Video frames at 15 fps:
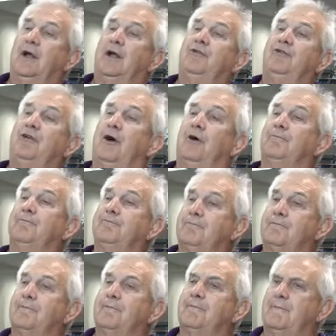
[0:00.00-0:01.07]
So
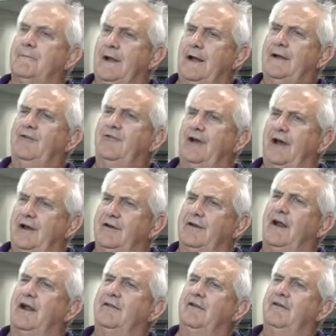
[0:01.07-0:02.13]
I decided to
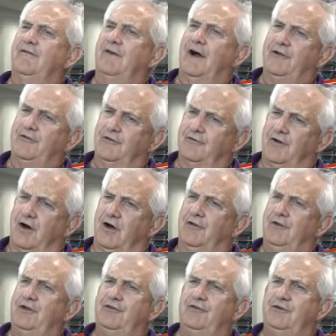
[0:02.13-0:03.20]
take the advice of all
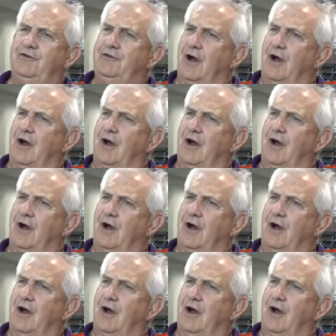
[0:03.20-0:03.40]
these